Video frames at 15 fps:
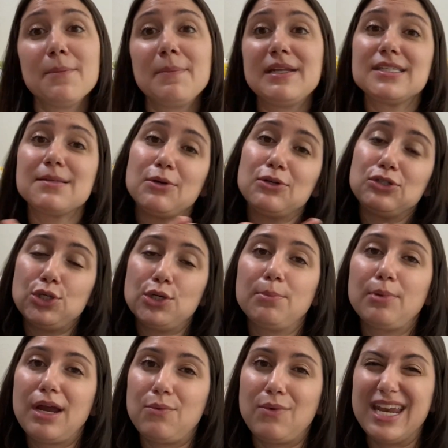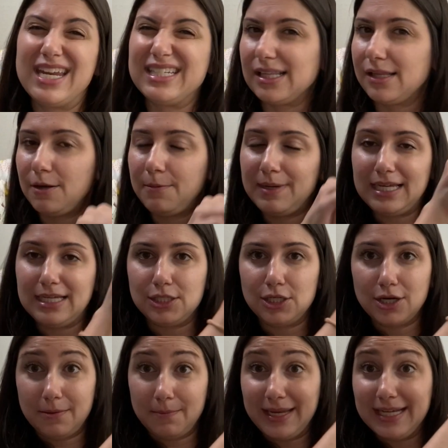but as opposed to a bright white, it's a little bit
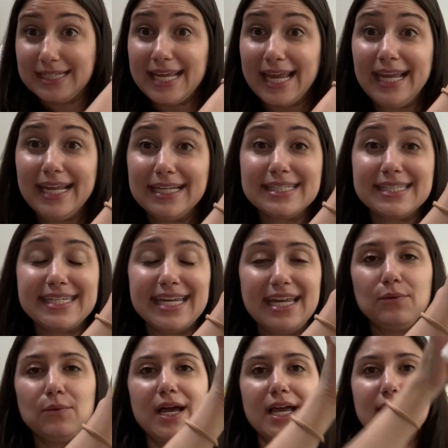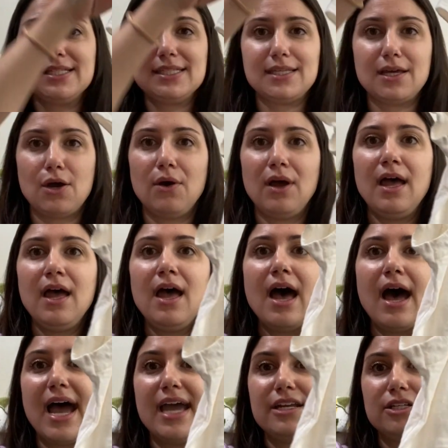easier to maintain stain-wise. So
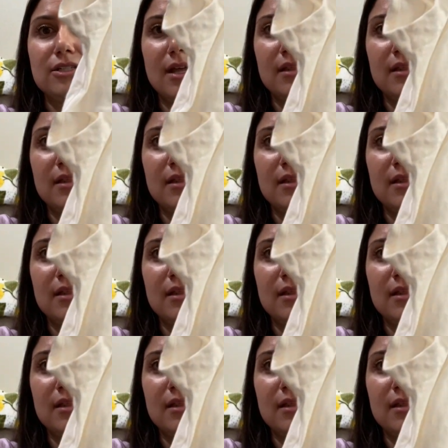I just thought